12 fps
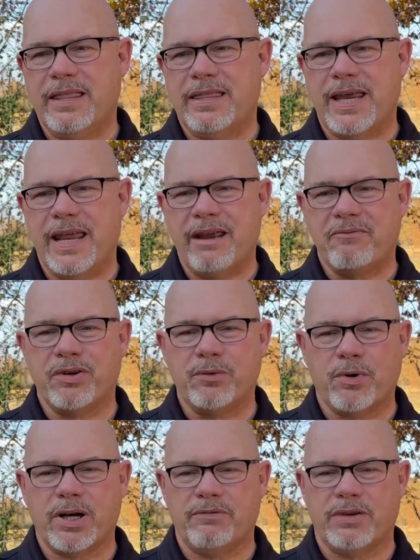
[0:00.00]
that every
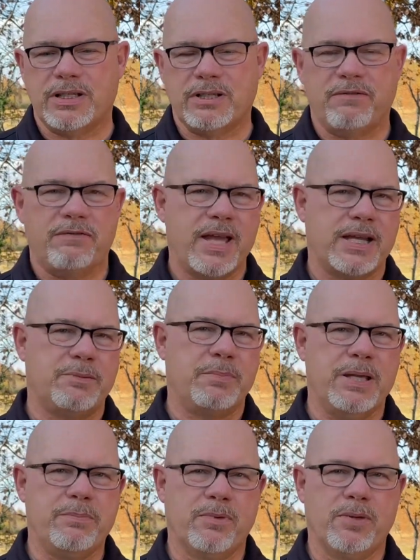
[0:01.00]
one of us affects
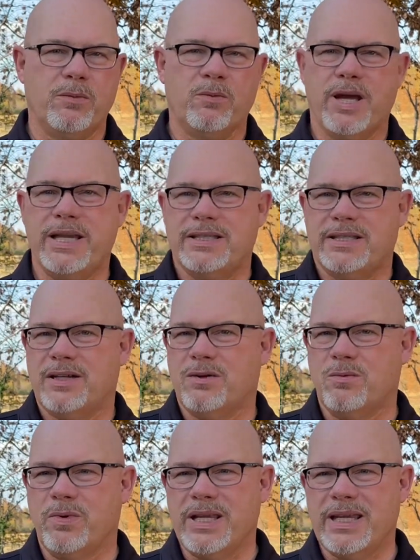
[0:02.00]
people in ways that
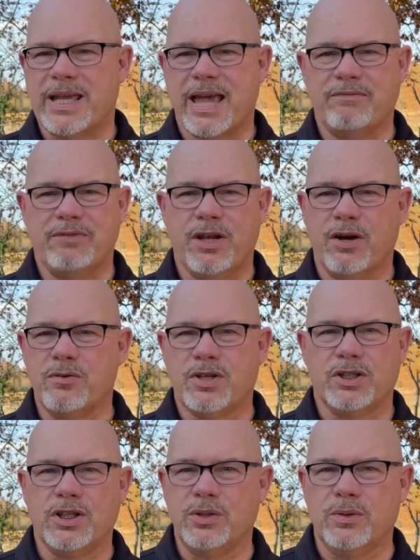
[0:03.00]
we have no
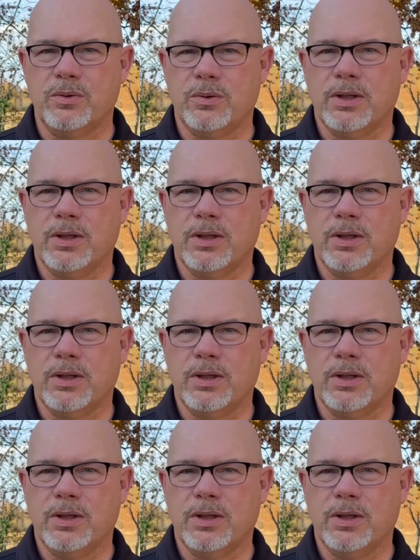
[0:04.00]
clue.